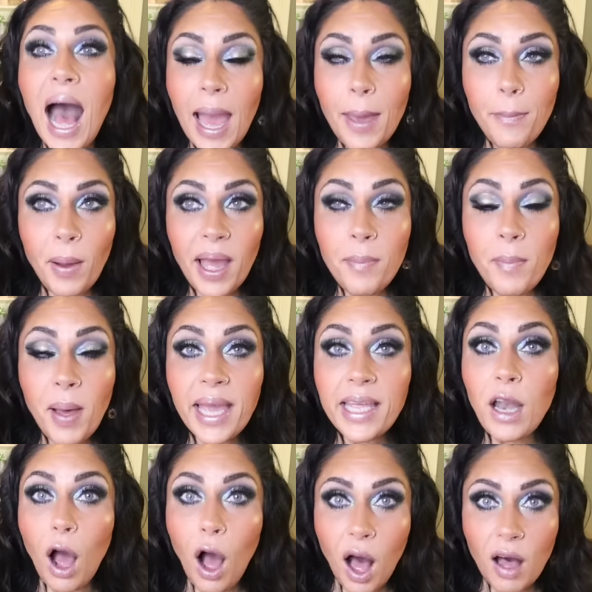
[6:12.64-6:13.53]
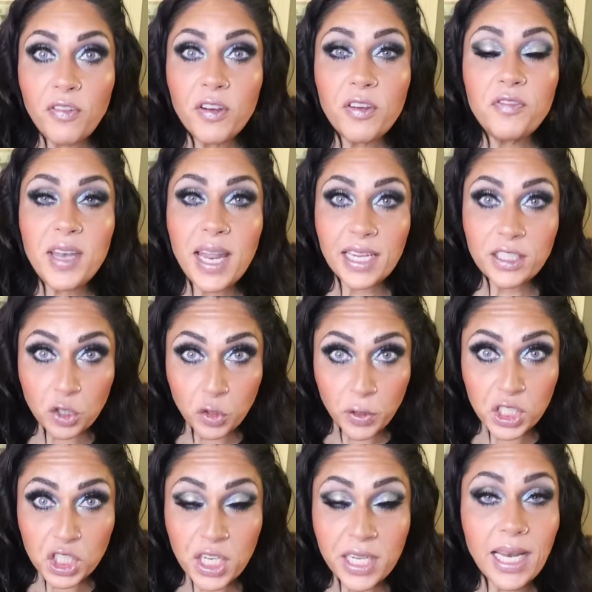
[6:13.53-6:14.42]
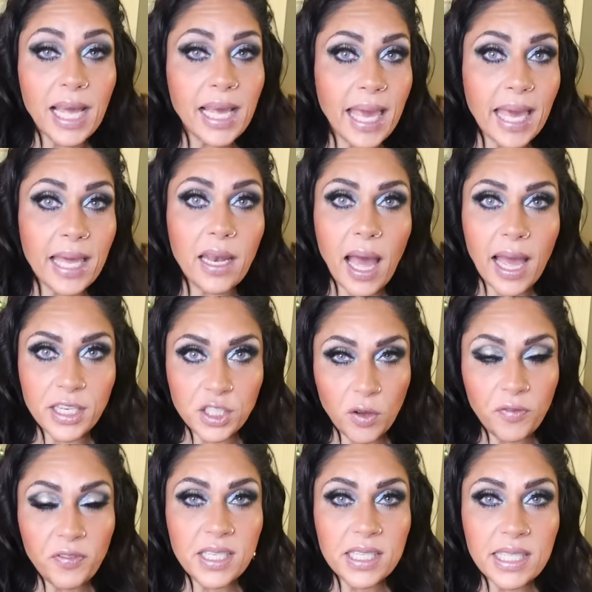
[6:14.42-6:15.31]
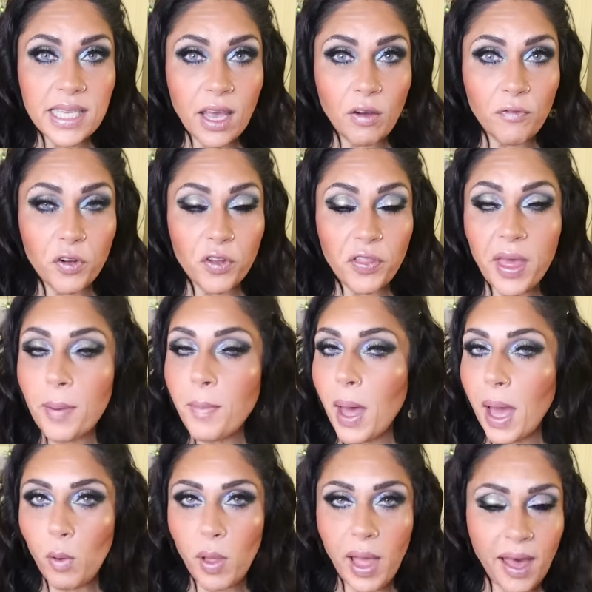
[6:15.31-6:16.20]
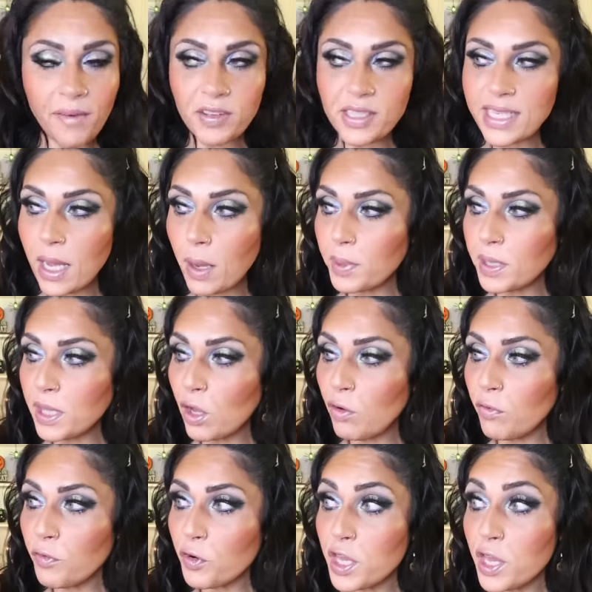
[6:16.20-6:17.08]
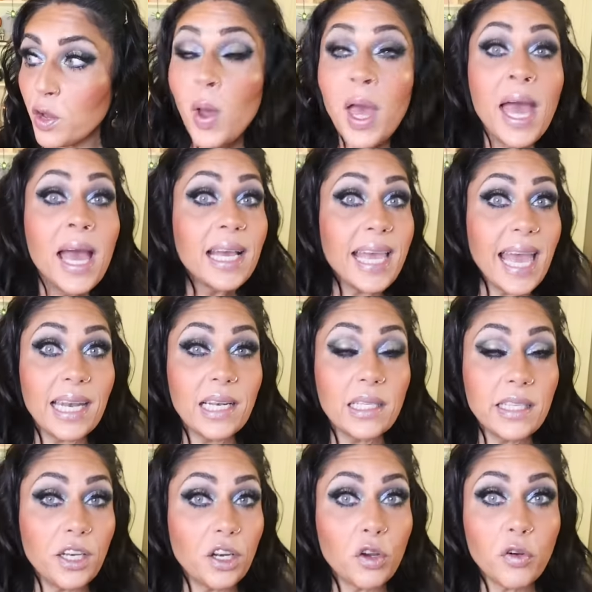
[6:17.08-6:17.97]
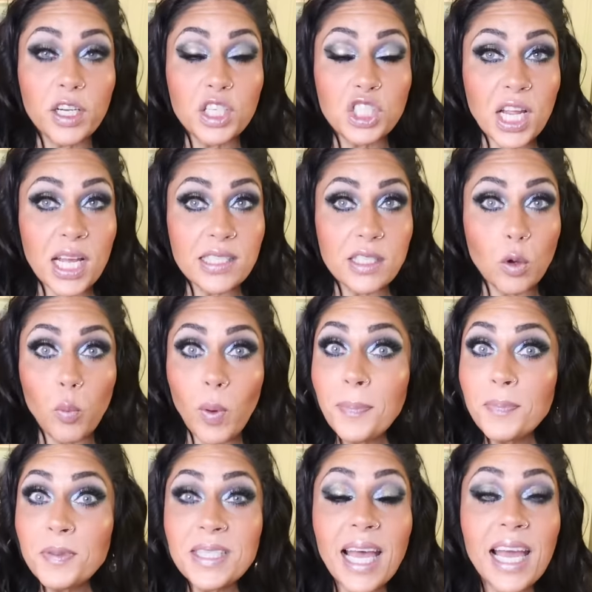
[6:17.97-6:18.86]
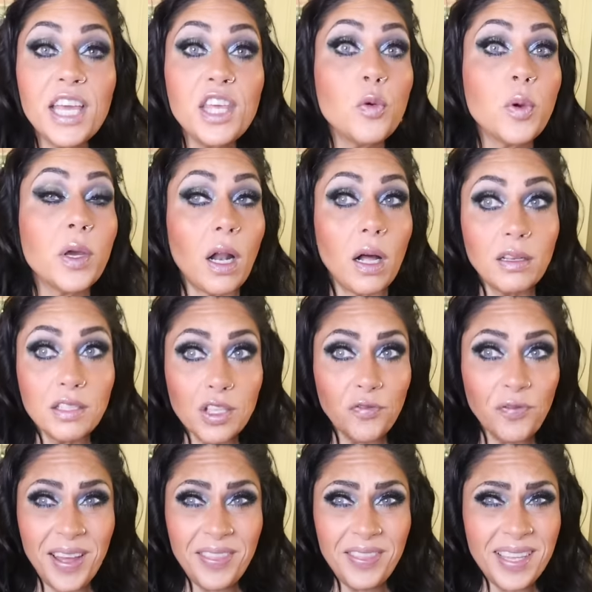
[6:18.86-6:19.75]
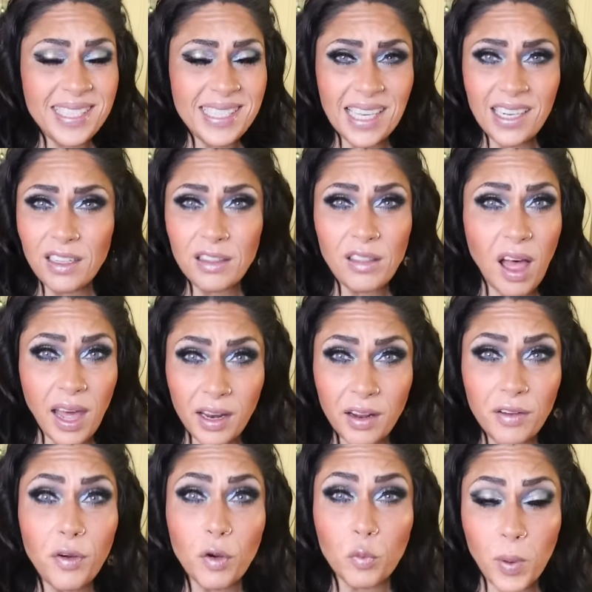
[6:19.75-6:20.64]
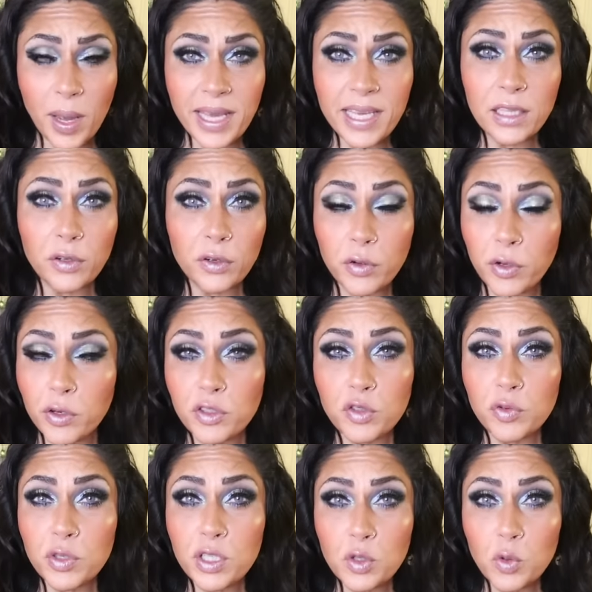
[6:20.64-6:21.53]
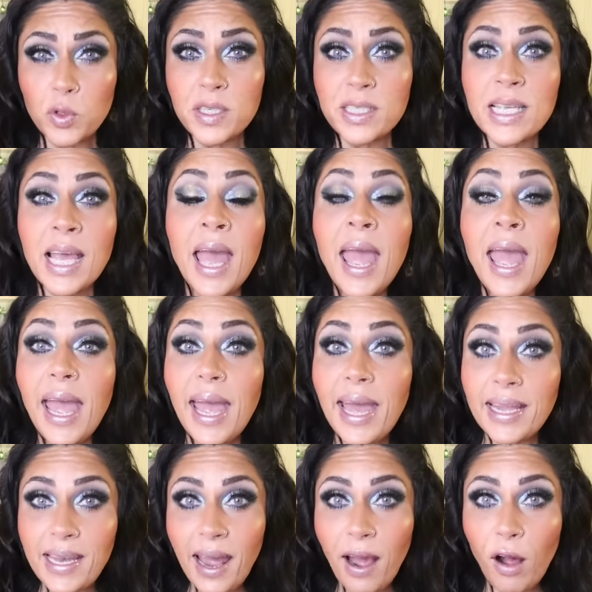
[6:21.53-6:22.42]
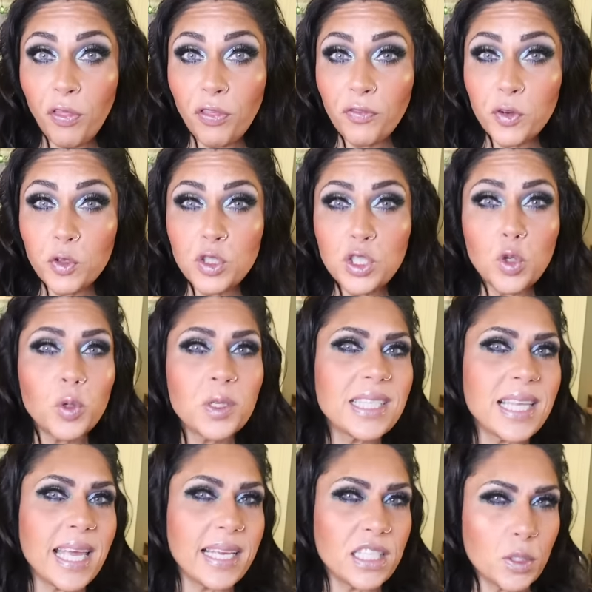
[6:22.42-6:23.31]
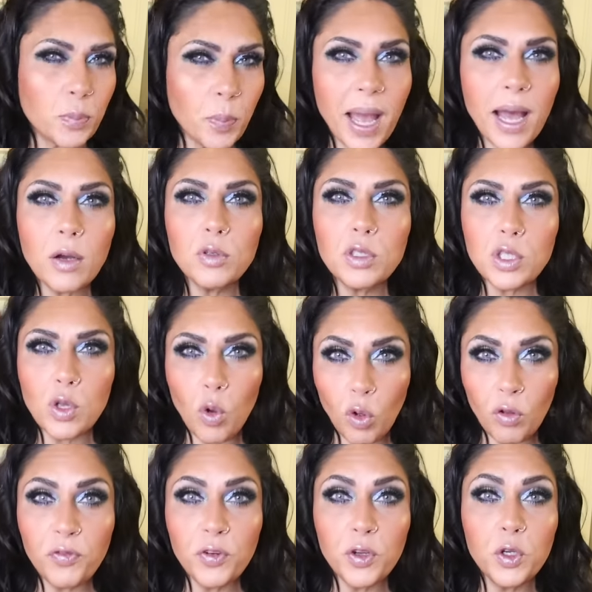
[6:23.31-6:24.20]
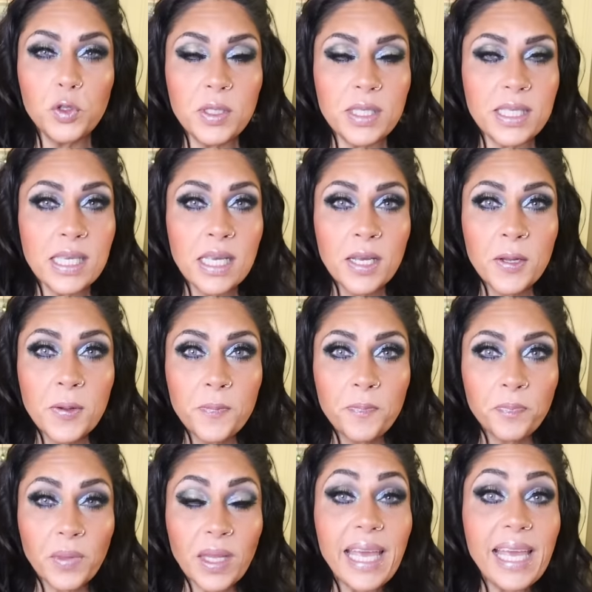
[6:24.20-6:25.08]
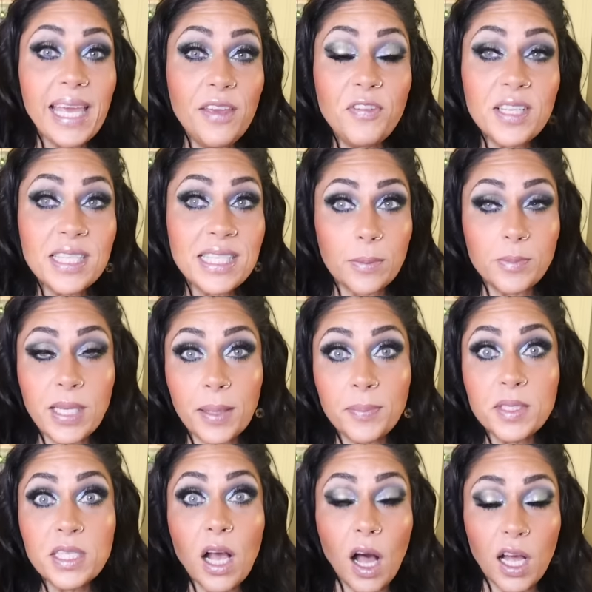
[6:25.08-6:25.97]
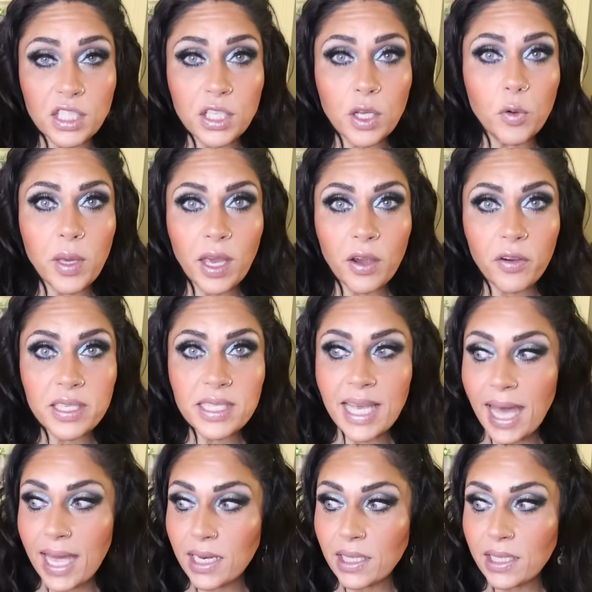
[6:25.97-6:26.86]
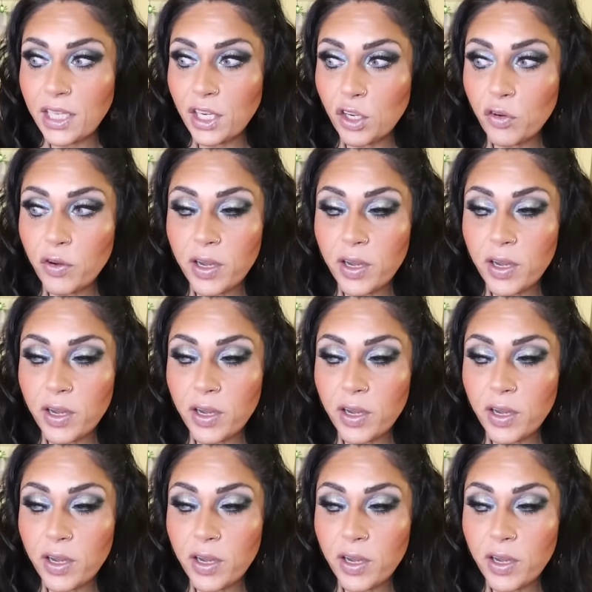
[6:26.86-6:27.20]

I buy mine off of Netrition. Again, I do have a discount for them. I will have it down below for you. Catalina Crunch has a website. You can also find these at a lot of regular grocery stores and health food stores like Sprouts, Whole Foods, even sometimes Costco carries Catalina